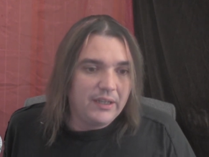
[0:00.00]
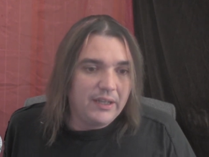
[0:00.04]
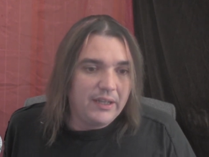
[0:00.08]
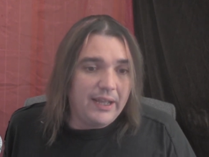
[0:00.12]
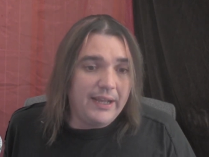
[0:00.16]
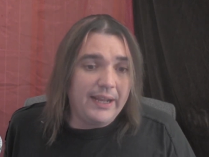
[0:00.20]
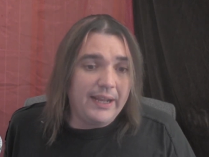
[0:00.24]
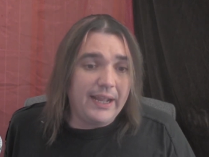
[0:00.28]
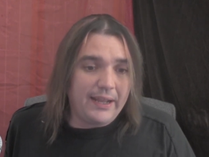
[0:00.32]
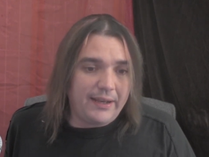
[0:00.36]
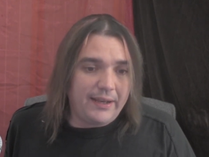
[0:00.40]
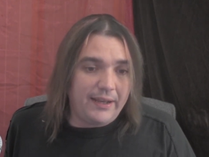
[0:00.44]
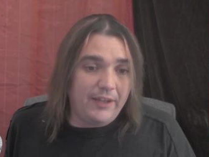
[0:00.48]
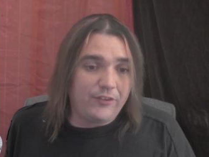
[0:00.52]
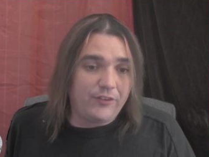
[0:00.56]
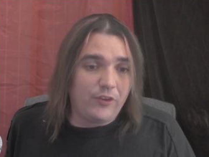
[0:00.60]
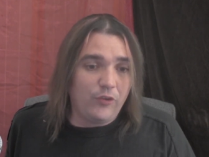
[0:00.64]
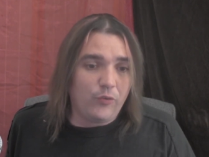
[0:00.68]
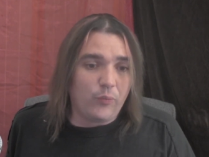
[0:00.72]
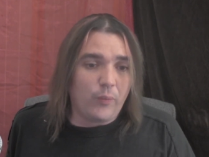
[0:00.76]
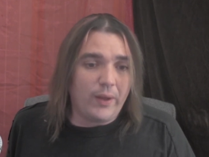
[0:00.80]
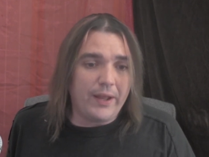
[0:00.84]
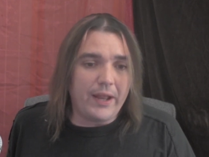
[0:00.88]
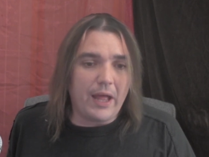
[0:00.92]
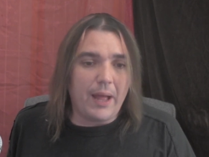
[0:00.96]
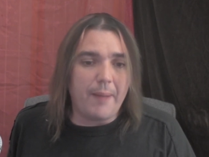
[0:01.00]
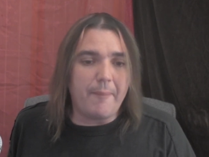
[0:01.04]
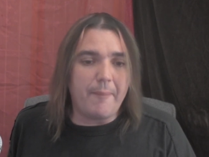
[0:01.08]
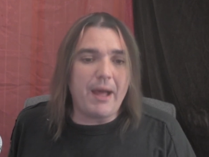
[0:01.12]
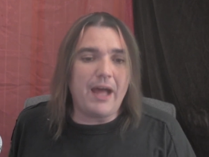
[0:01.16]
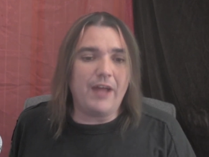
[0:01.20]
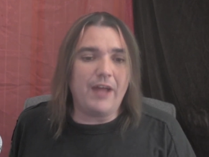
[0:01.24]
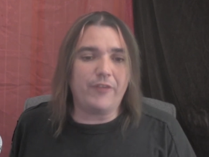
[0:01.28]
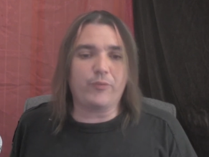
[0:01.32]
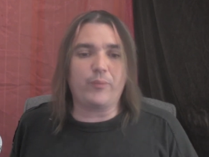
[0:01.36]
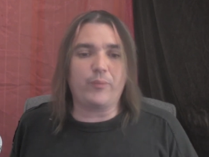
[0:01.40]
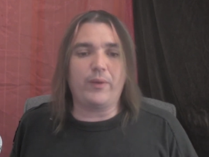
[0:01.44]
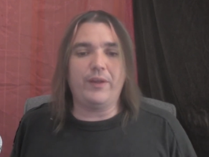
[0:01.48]
And again, this is what
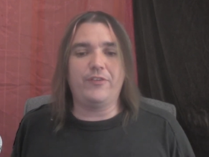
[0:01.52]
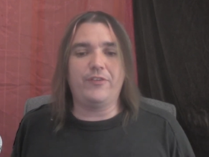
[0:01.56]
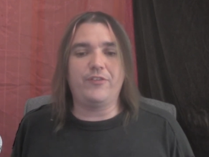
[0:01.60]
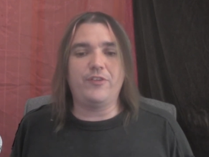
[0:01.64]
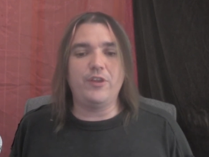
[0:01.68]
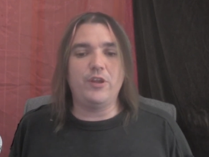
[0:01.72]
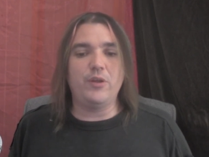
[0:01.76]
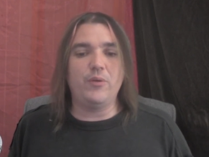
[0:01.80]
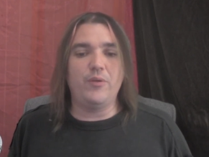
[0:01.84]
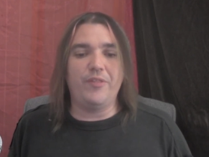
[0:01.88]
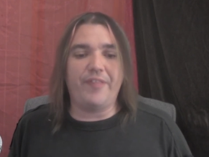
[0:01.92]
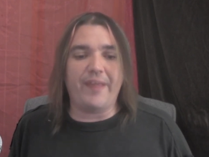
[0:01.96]
Hamas wants to do.